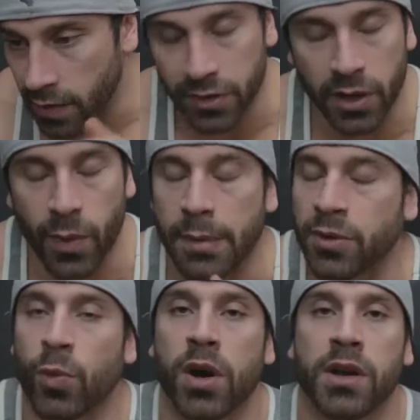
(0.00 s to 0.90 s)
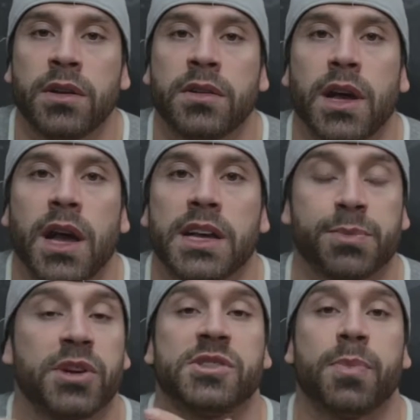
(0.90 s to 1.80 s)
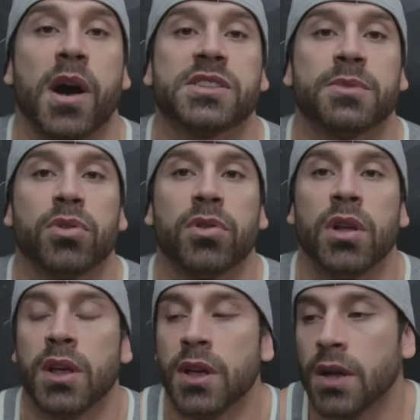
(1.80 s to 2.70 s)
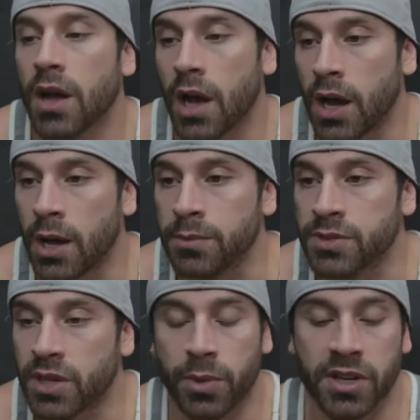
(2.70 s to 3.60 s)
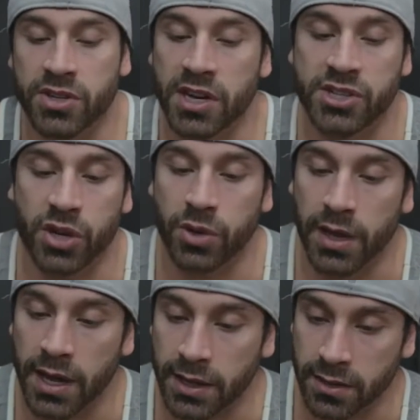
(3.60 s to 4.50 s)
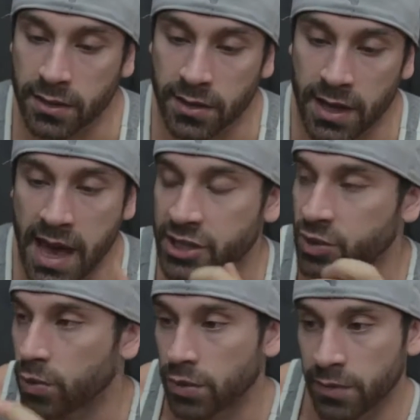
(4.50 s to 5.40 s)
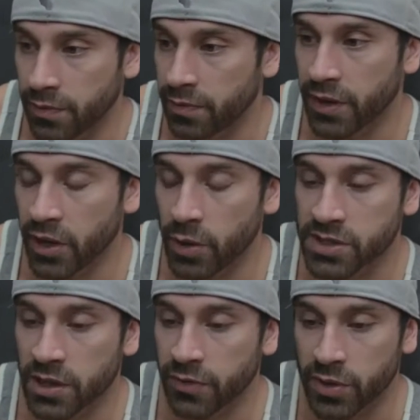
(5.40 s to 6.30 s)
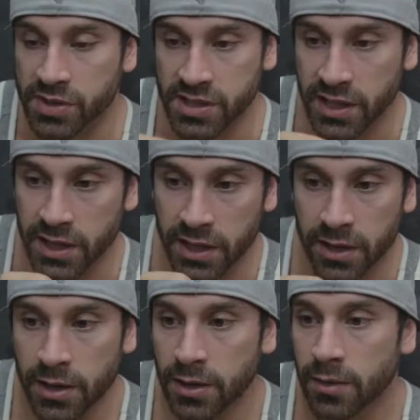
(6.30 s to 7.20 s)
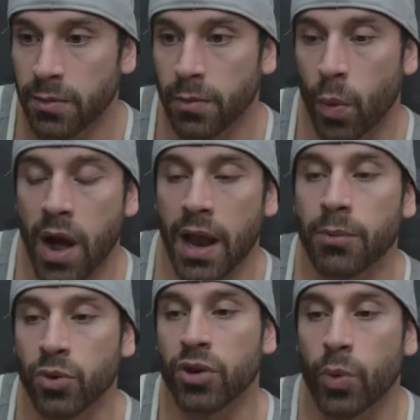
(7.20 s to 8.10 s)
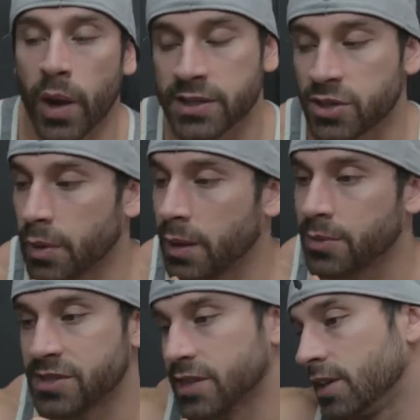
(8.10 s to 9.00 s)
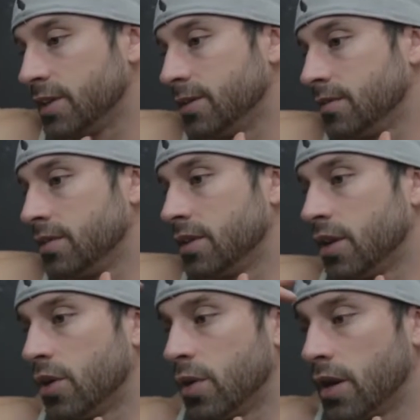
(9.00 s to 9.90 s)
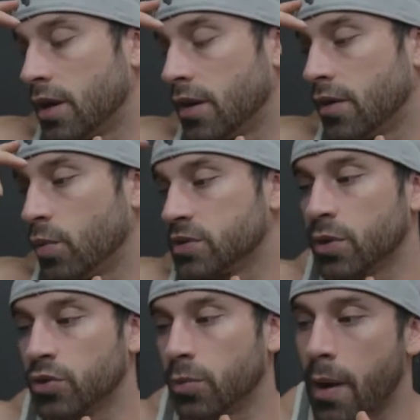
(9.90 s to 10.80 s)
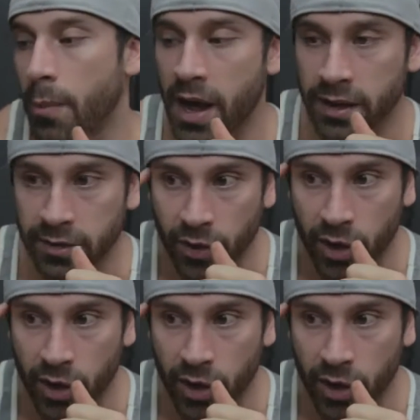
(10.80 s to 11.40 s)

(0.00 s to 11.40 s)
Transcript: everything wrapped in one as much as possible, so that we can try and show you like the actual video itself. You can see while I'm doing the weights, you'll be able to see, what's going through my mind as